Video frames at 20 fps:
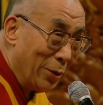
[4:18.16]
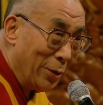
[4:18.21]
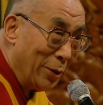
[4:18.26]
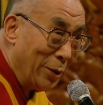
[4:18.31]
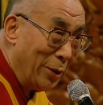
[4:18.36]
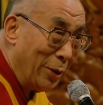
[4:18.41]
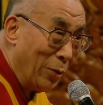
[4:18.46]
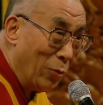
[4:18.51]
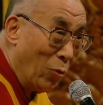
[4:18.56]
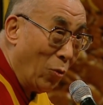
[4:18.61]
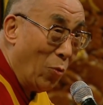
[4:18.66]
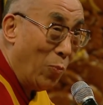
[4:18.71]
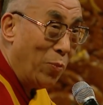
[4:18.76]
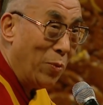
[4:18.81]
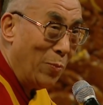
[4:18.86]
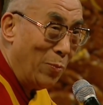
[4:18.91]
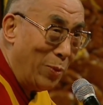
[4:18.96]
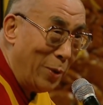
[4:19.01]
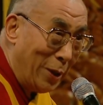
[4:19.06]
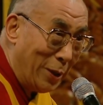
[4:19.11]
in an
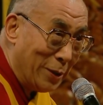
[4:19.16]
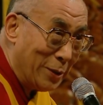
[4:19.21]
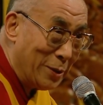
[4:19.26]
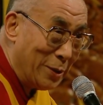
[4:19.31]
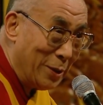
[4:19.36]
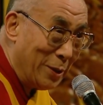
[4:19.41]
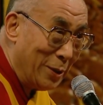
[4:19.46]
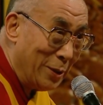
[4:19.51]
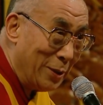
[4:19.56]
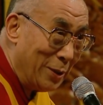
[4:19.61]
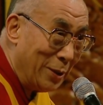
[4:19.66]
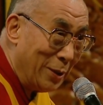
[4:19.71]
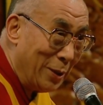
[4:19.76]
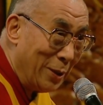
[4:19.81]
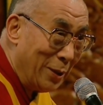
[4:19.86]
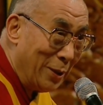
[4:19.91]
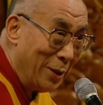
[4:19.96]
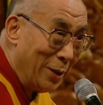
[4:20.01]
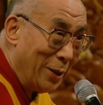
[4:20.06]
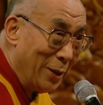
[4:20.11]
open place,
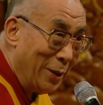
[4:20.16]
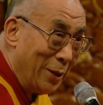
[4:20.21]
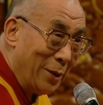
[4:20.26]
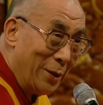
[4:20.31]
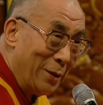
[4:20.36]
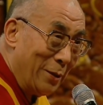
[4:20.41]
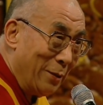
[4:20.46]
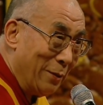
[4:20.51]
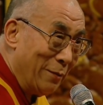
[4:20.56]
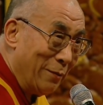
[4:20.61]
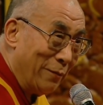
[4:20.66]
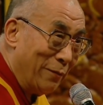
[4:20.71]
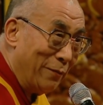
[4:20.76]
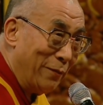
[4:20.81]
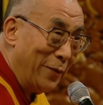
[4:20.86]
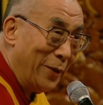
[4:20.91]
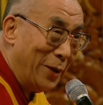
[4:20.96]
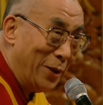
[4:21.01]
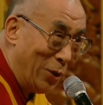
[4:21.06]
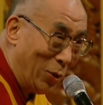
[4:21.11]

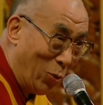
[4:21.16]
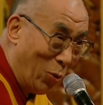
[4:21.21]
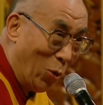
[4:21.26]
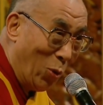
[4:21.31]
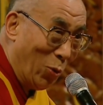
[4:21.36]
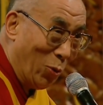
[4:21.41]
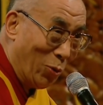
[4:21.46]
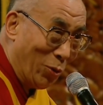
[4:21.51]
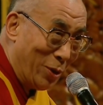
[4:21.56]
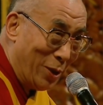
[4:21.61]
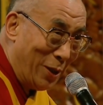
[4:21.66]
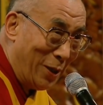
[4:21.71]
very cold.